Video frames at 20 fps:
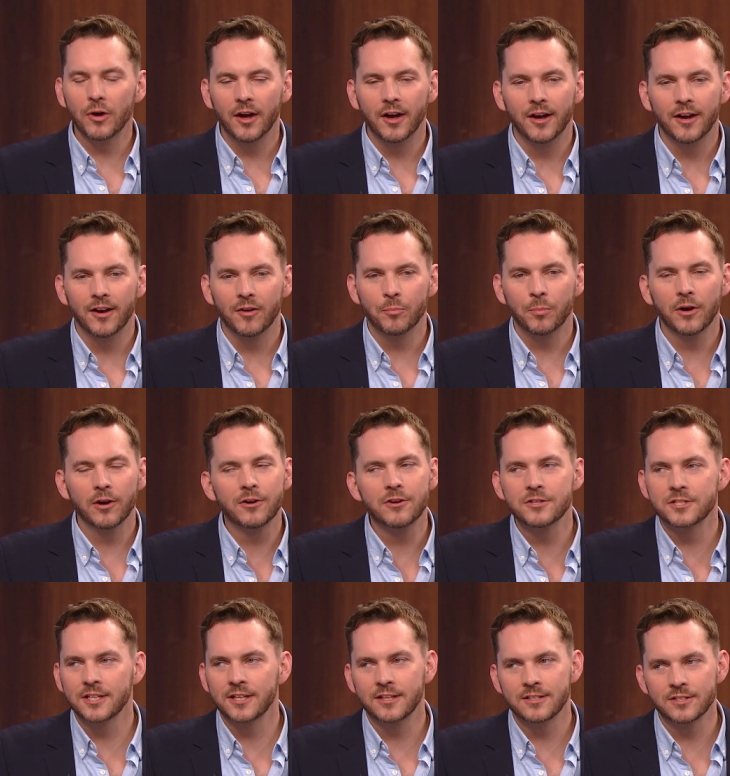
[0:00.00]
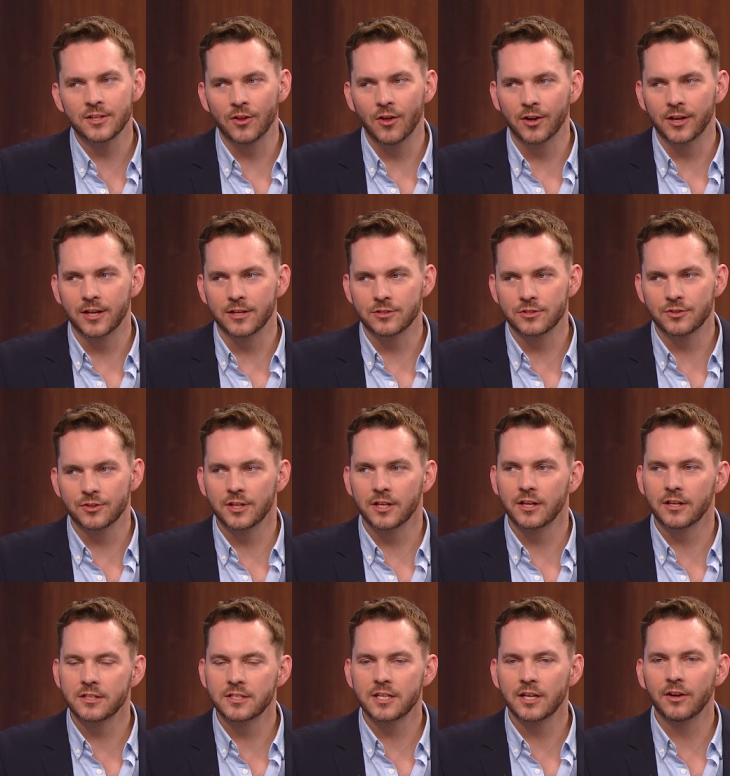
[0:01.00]
Uh, park cruising has a long history in
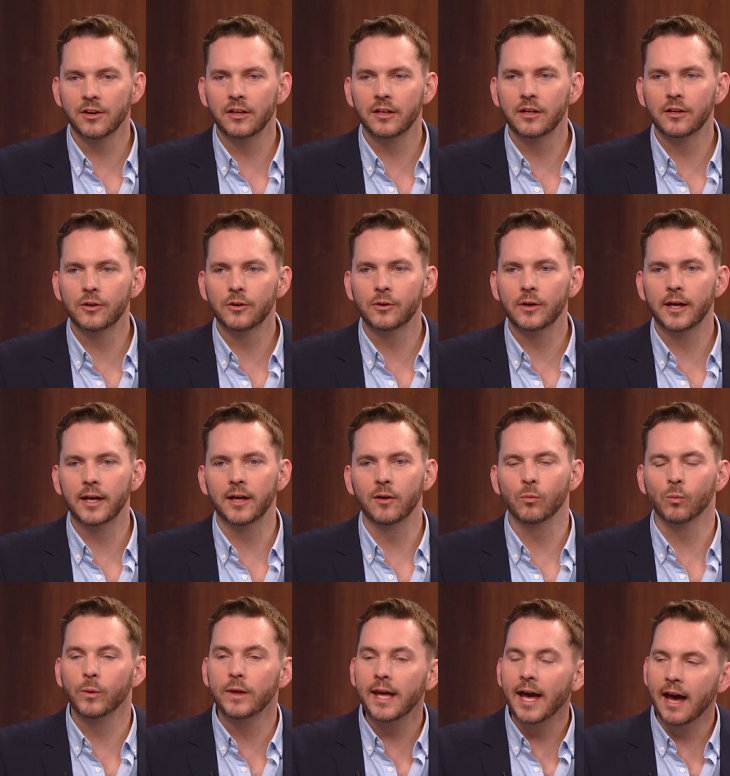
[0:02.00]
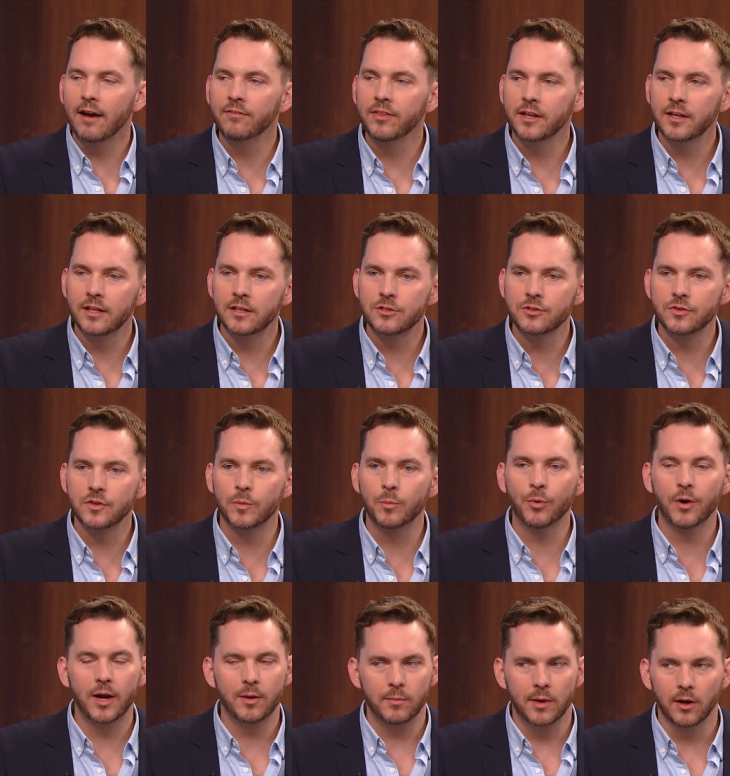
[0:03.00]
Ontario, and we have that history
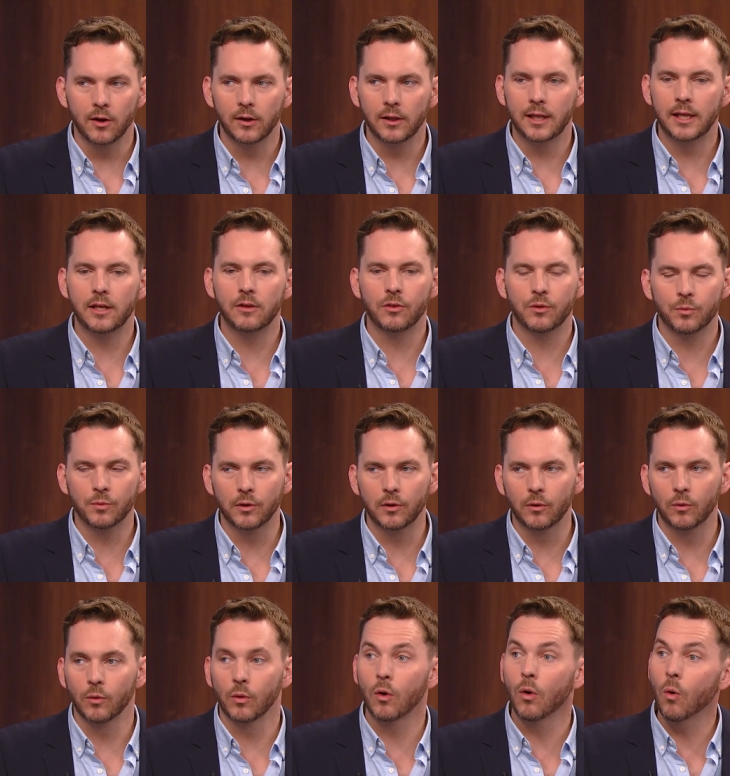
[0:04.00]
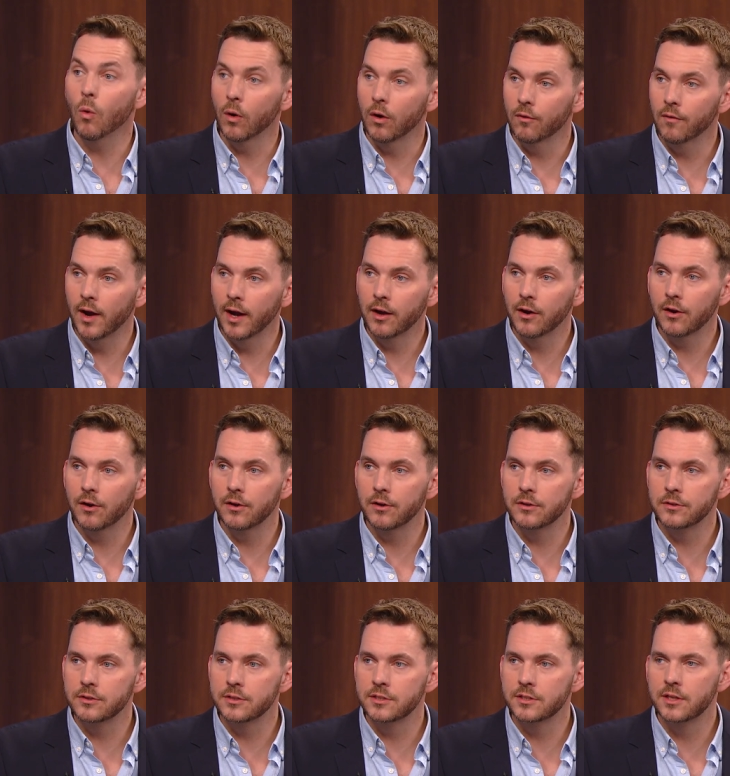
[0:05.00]
primarily through court
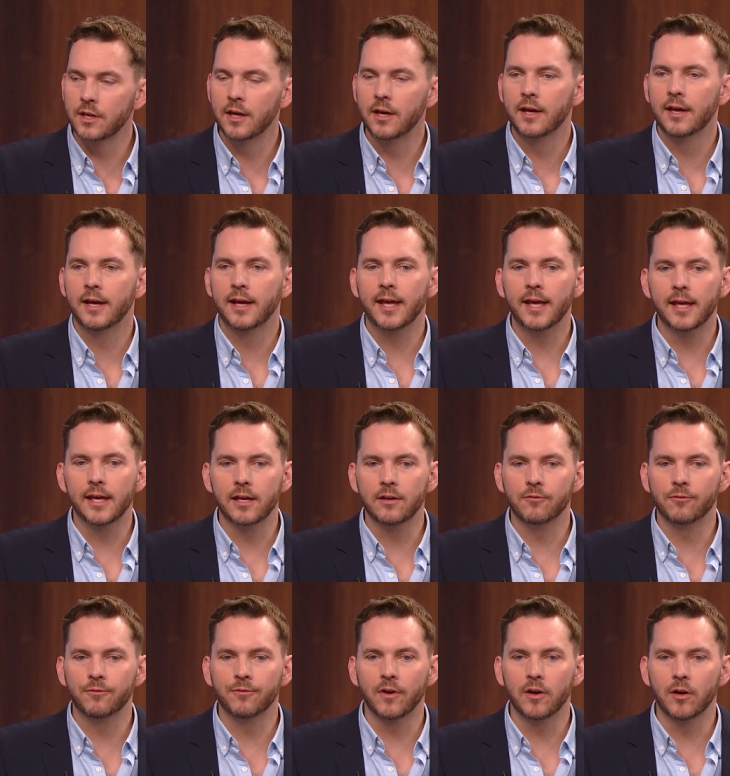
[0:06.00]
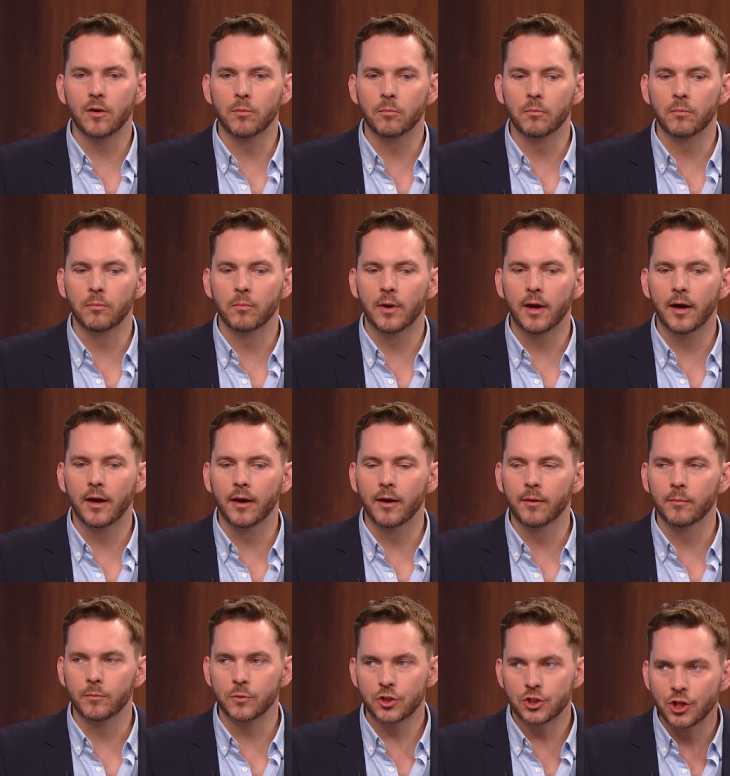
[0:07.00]
records and from
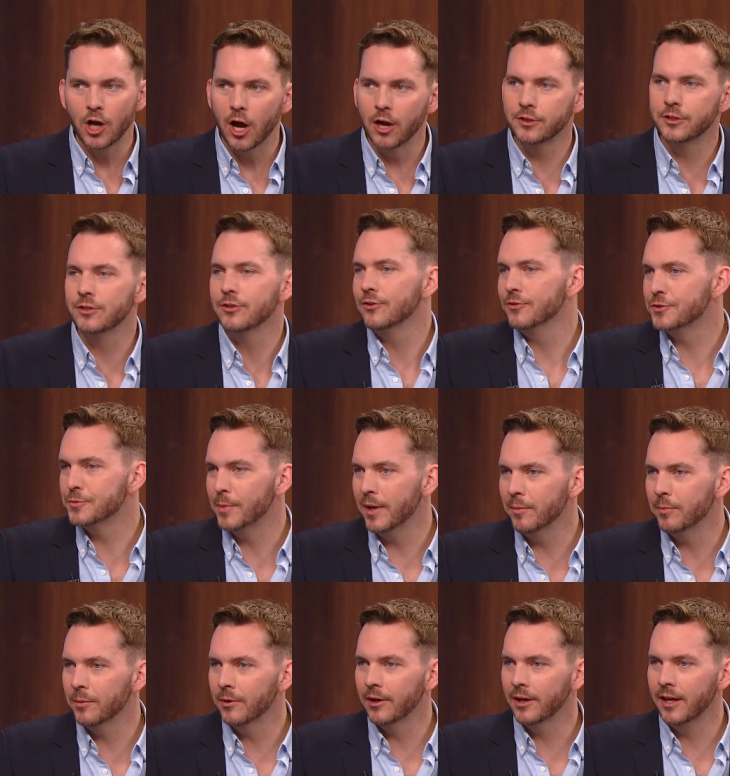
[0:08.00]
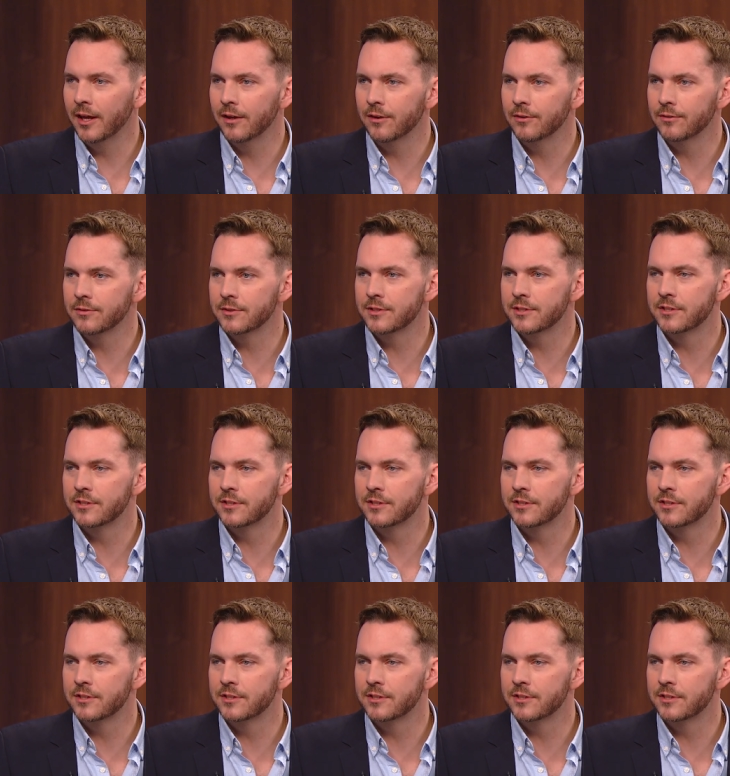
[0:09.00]
um, shocked newspaper accounts.